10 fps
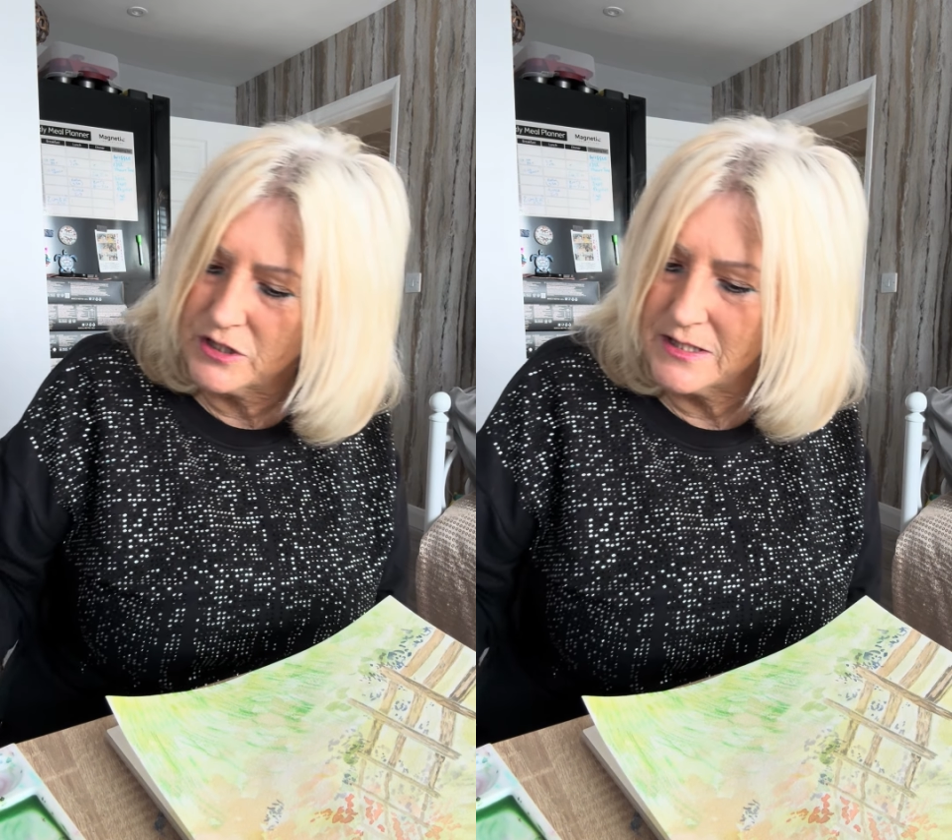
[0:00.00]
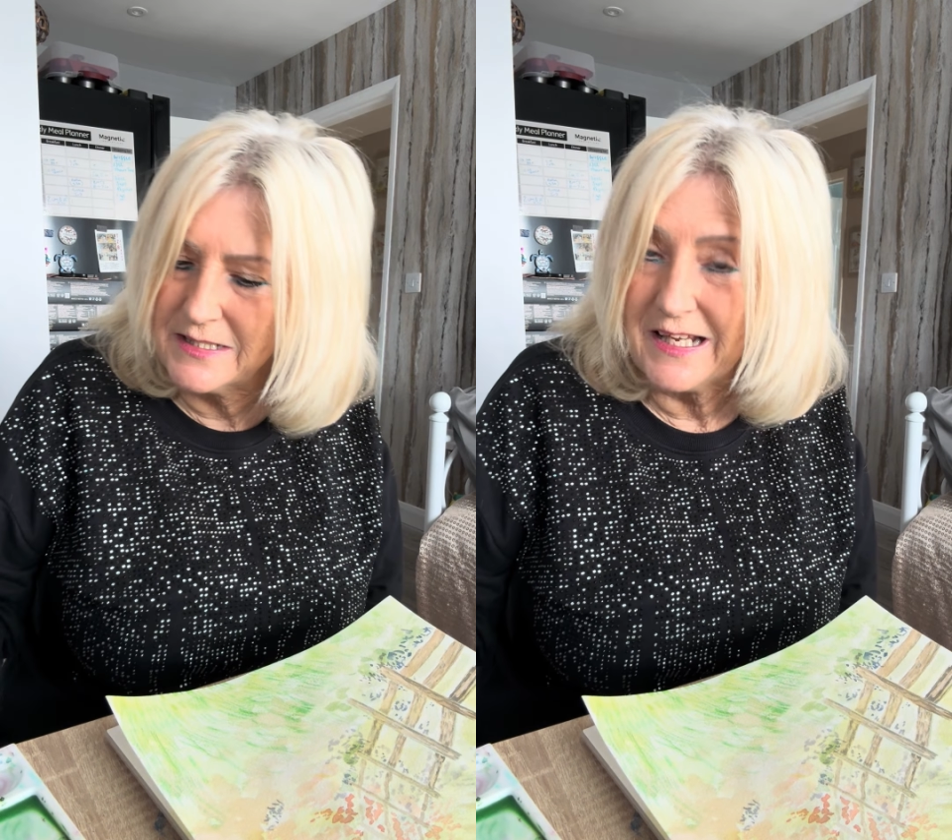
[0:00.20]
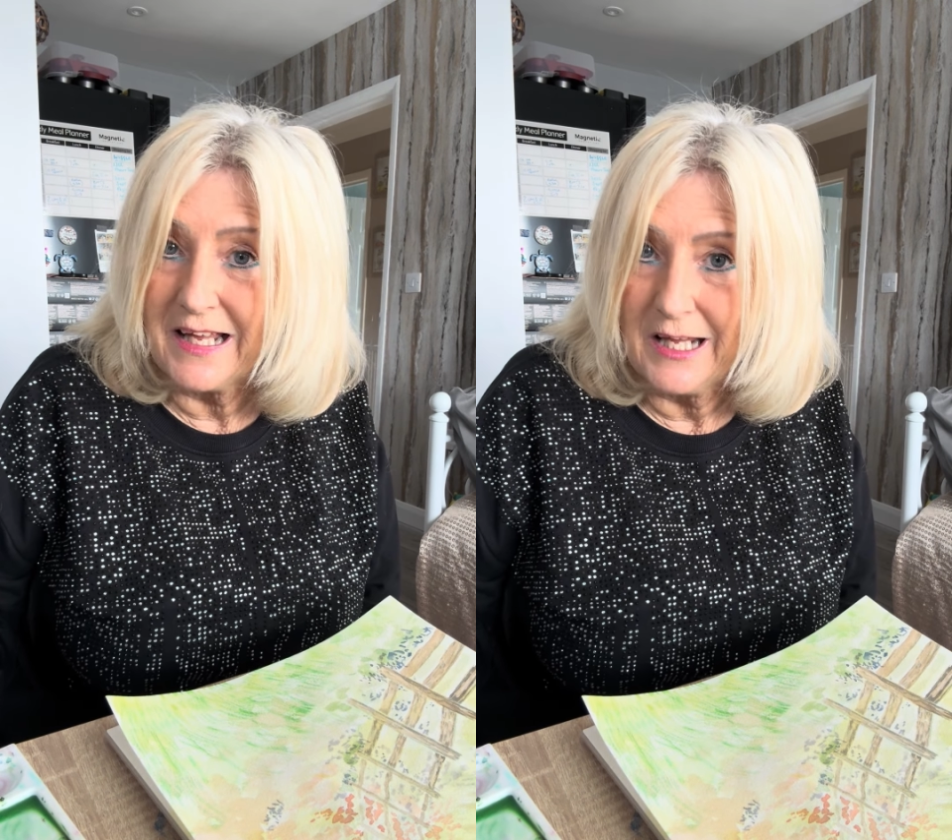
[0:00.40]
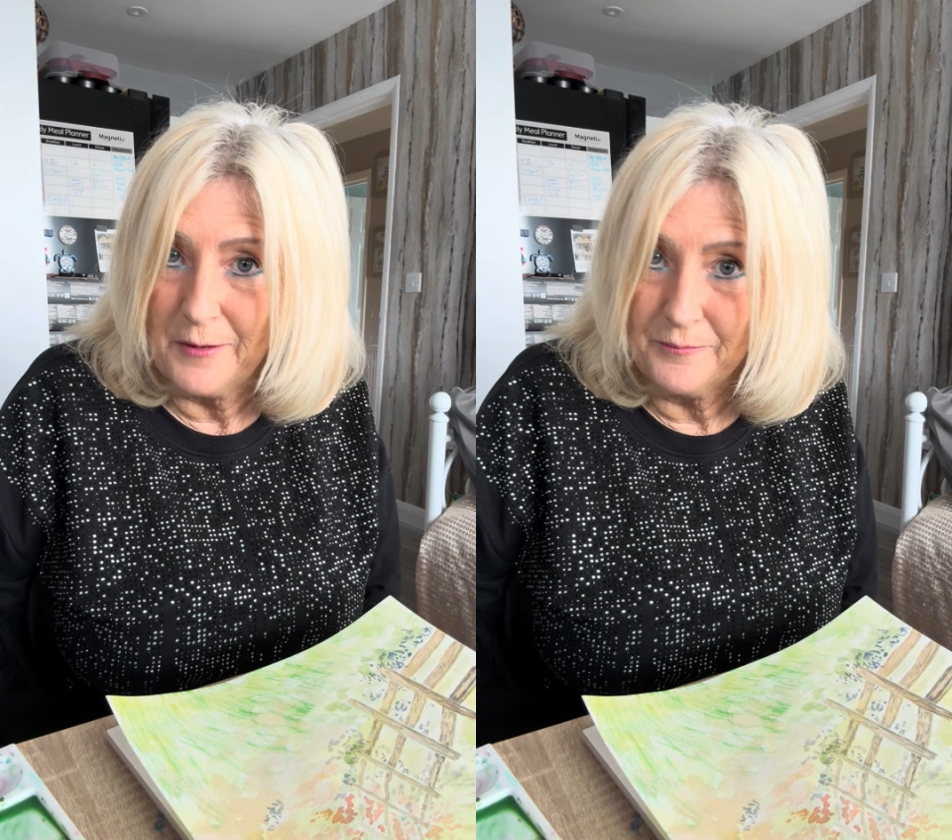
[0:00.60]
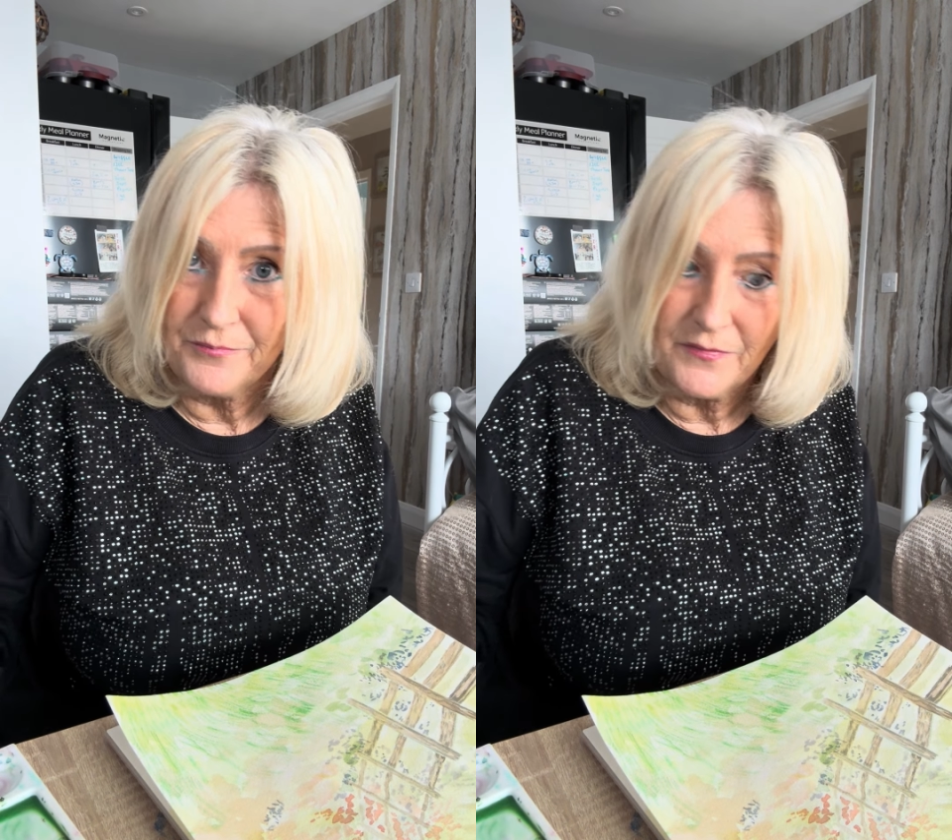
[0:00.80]
today
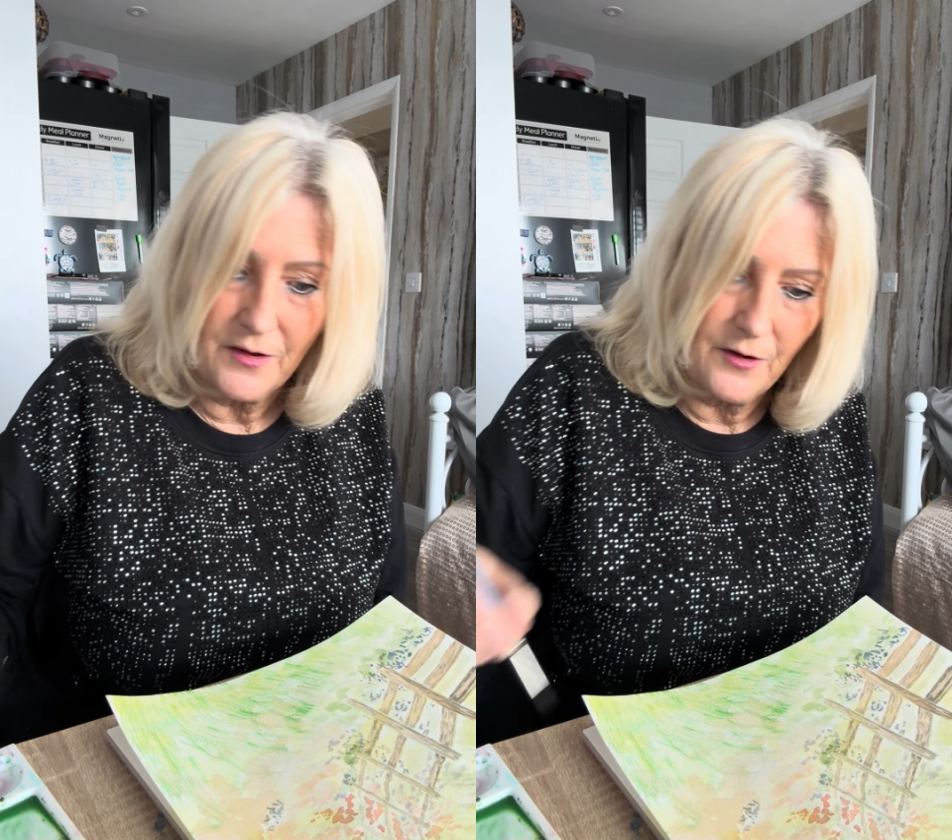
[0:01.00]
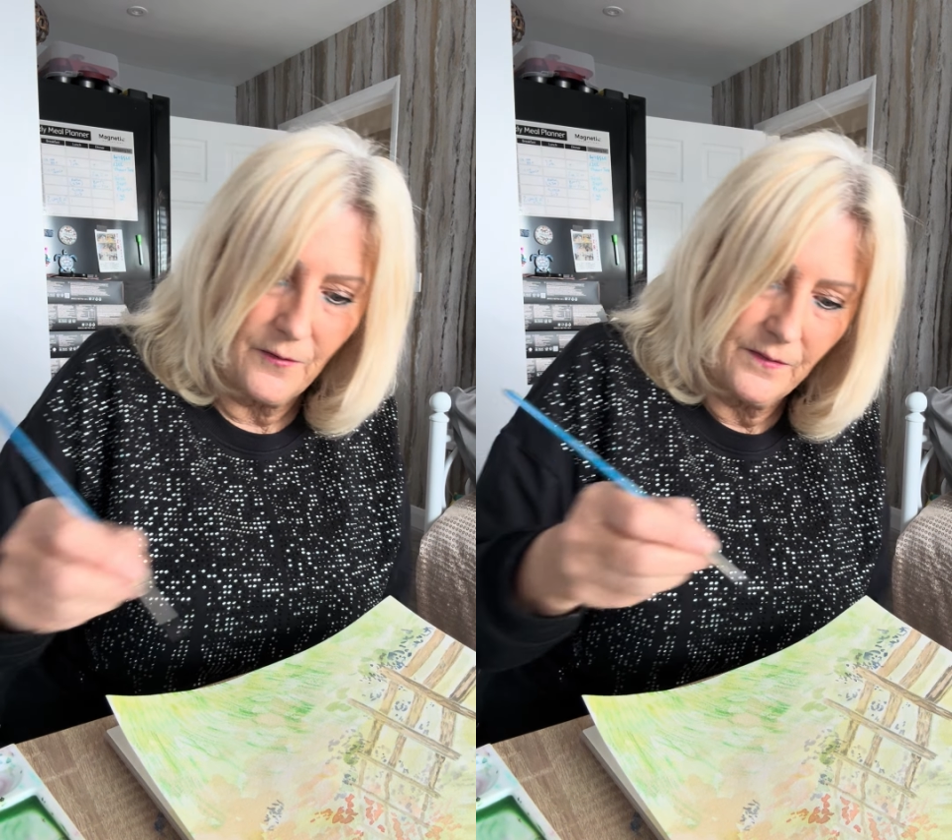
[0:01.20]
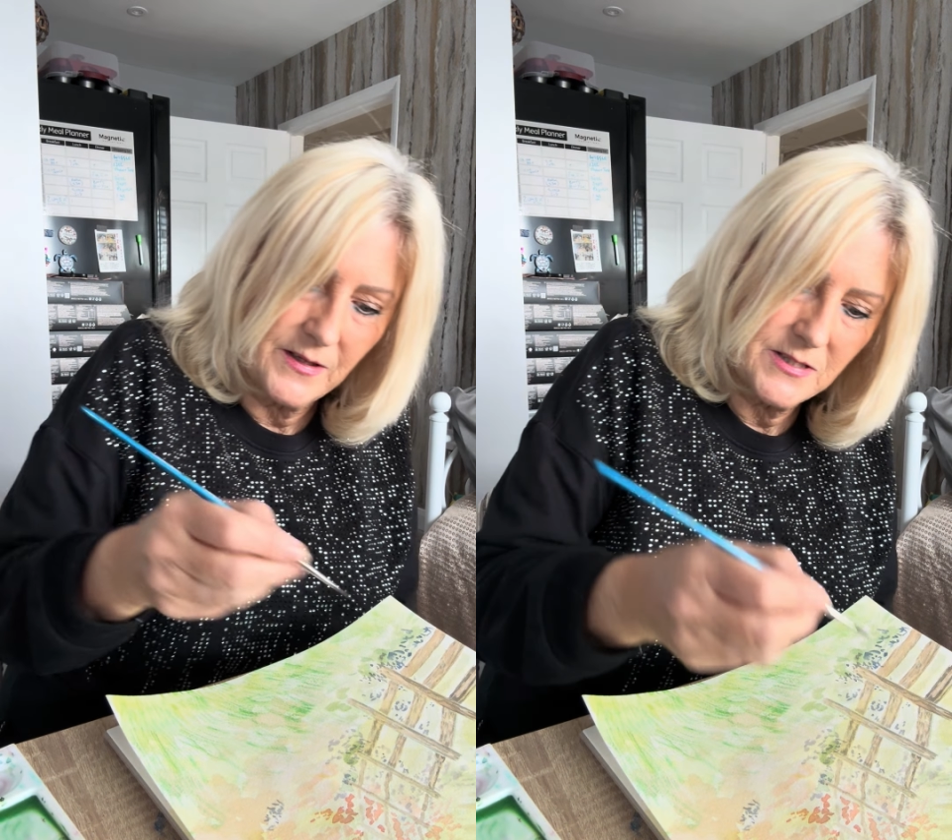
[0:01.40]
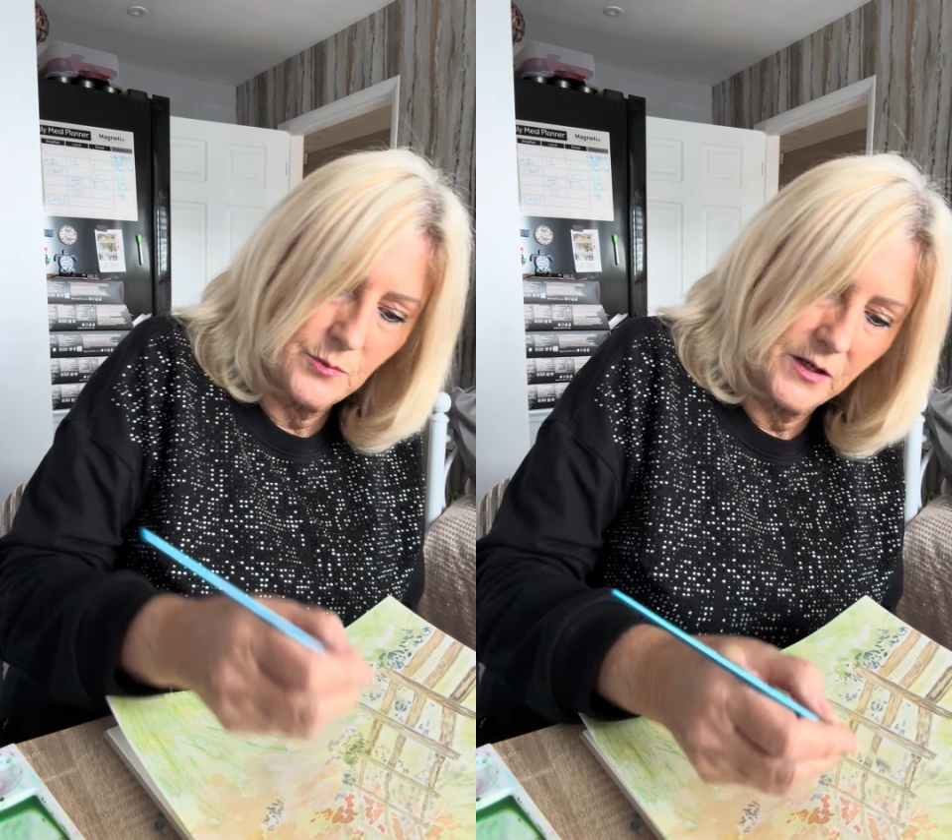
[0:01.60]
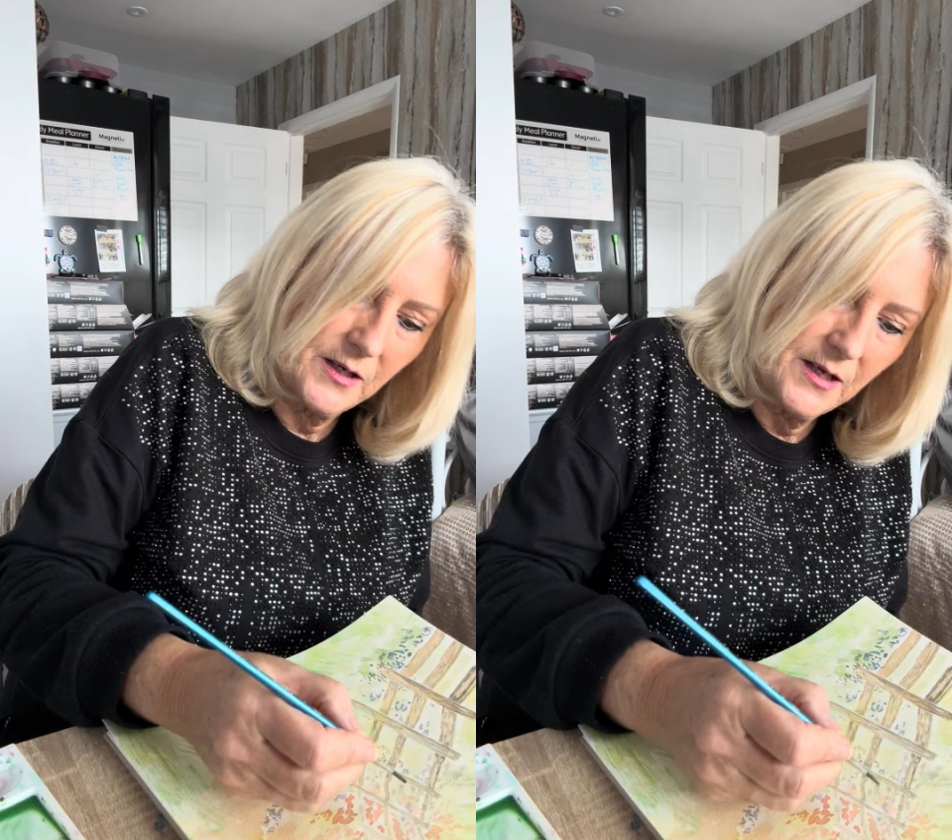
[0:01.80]
on this one.